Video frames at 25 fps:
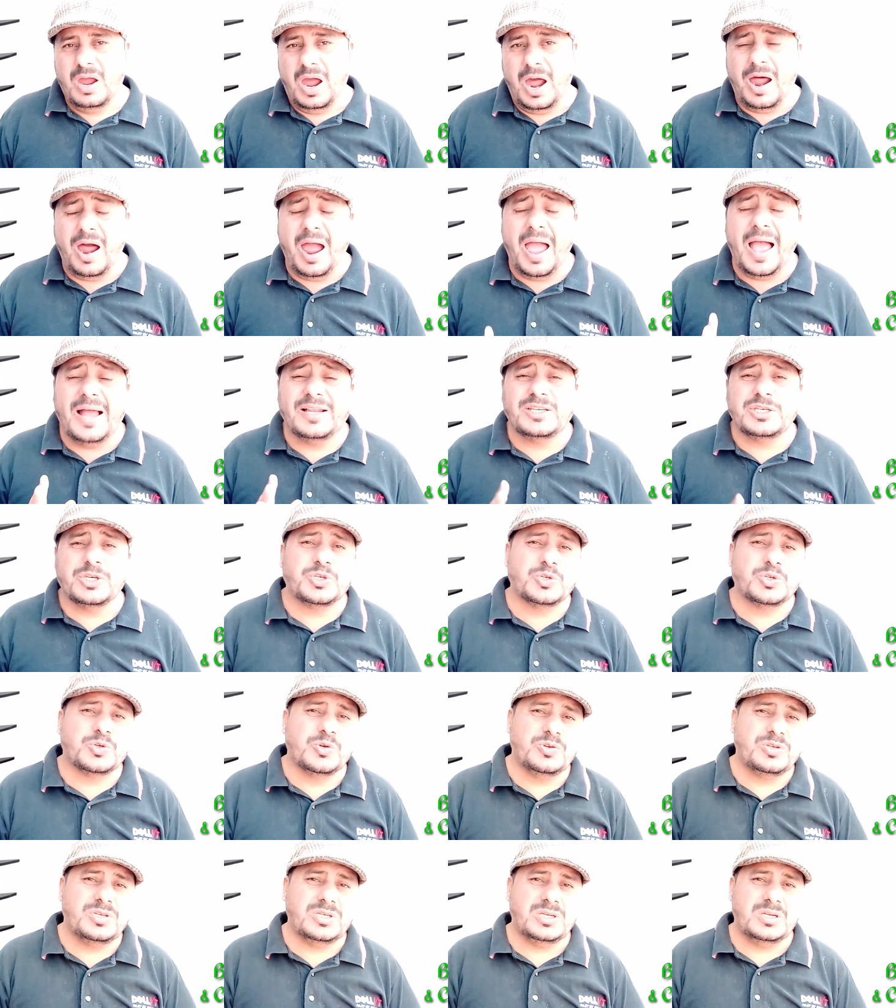Our
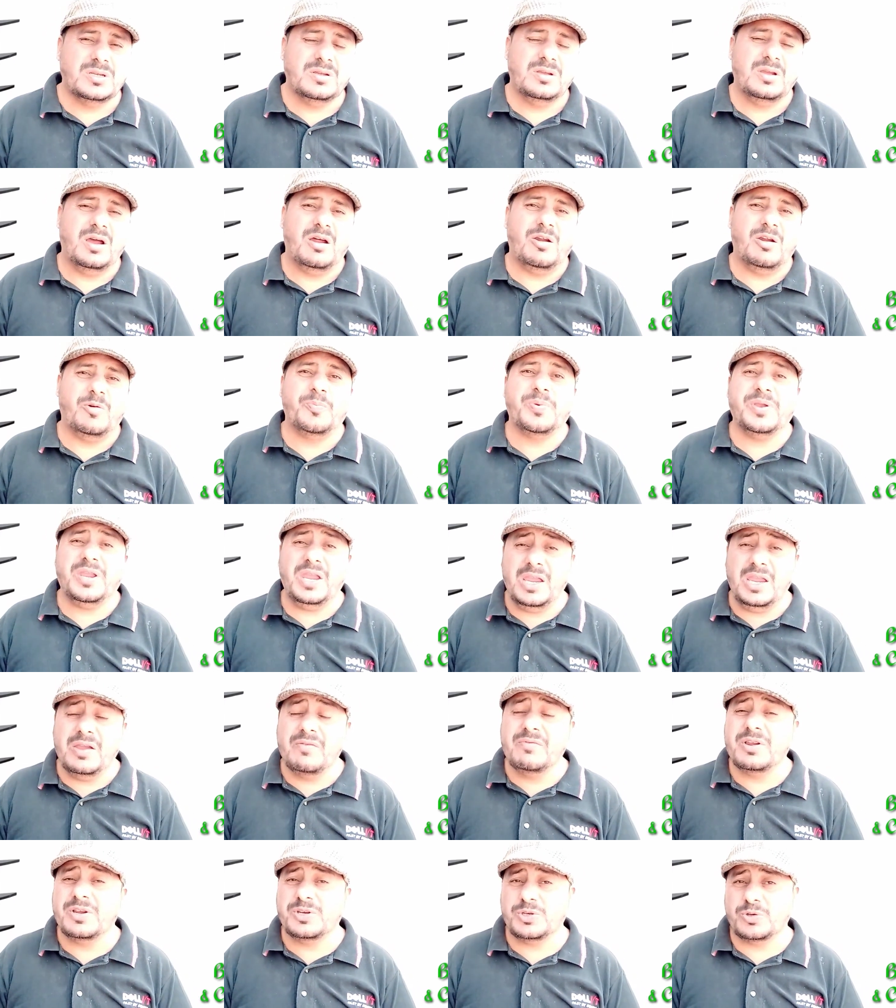attitude, our
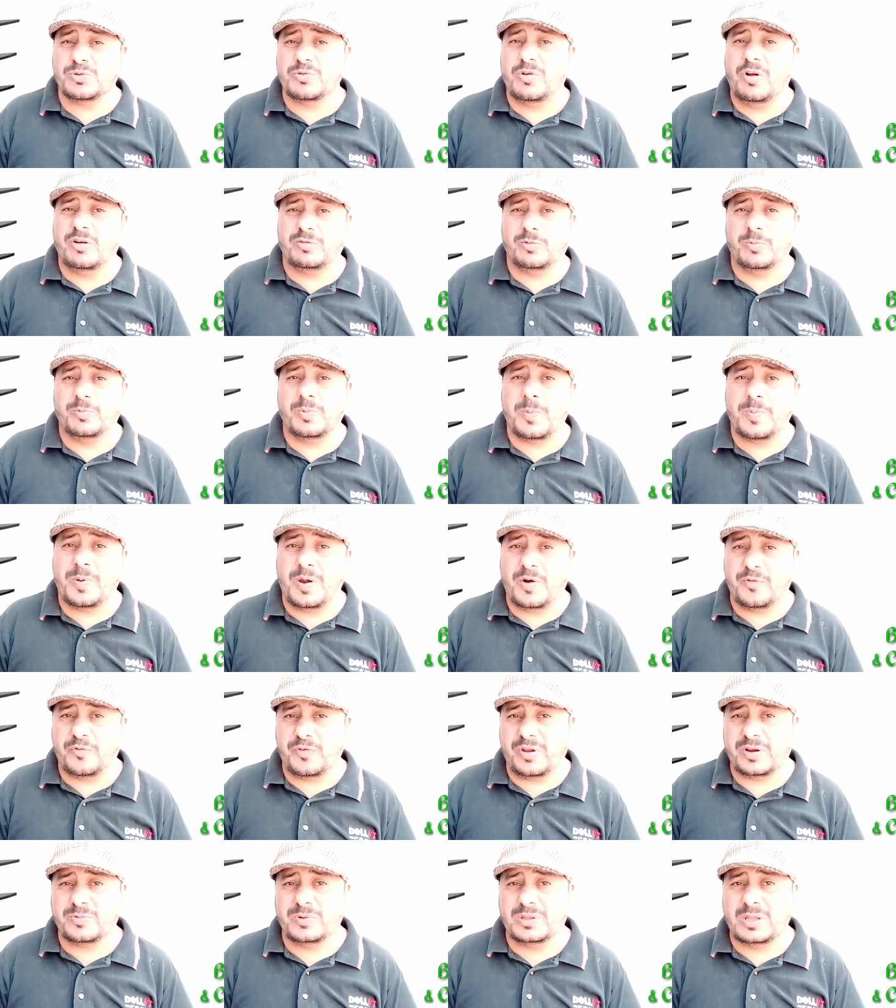behavior should also be
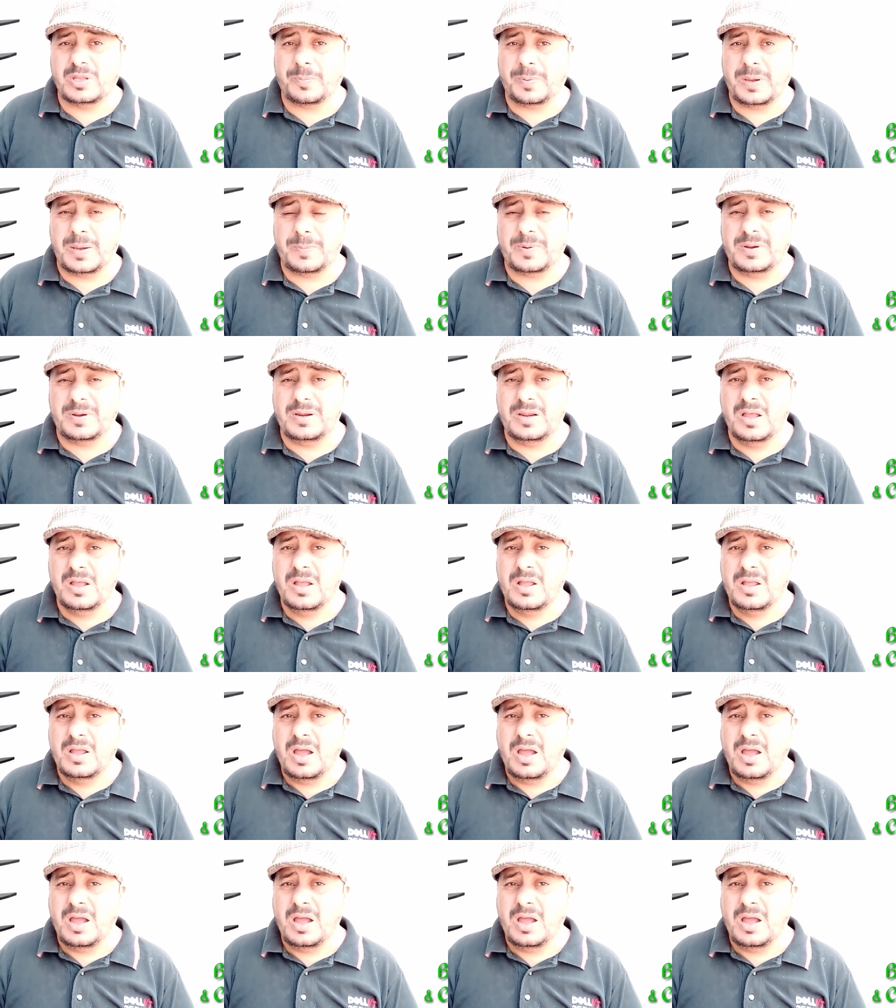perfect with the people.